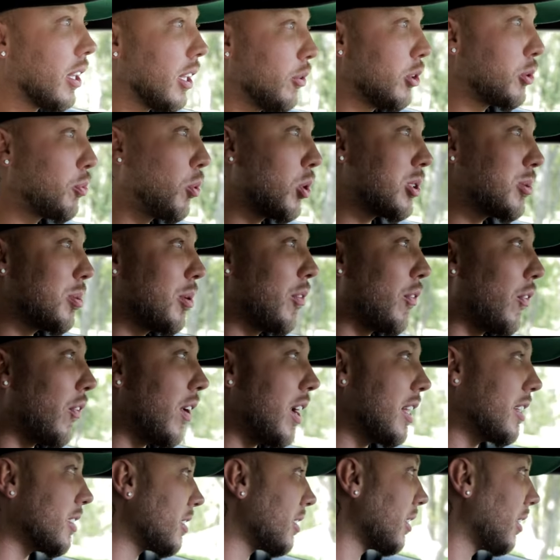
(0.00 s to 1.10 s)
They are supposed to be
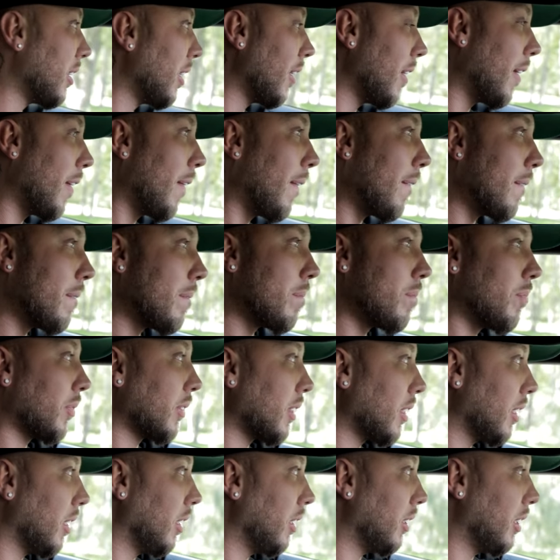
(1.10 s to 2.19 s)
friends.
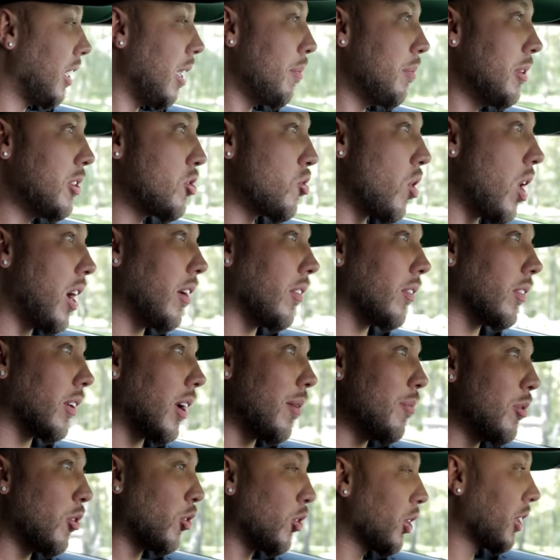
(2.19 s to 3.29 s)
Let me drive.
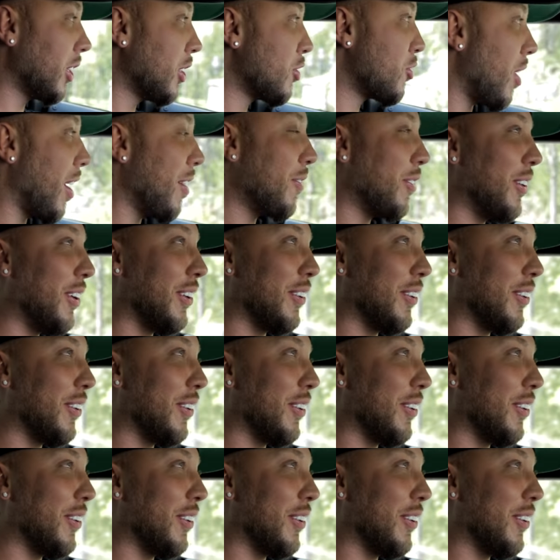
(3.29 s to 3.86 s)
I'm a rookie driver.